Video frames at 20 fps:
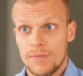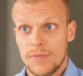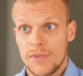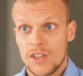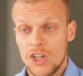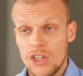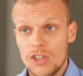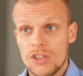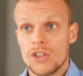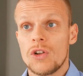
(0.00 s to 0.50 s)

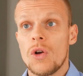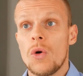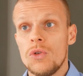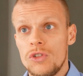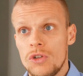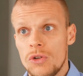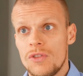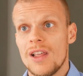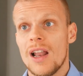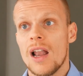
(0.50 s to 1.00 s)
Just go
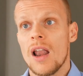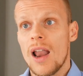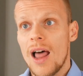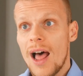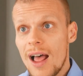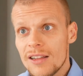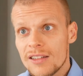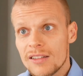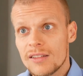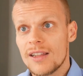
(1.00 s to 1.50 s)
to the
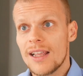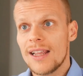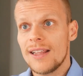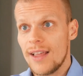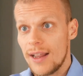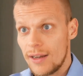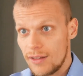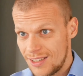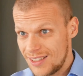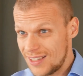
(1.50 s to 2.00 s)
last thing
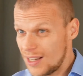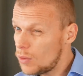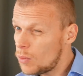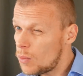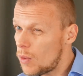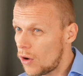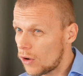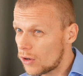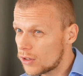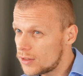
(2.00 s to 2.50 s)
that still
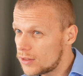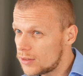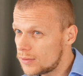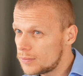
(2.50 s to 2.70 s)
worked.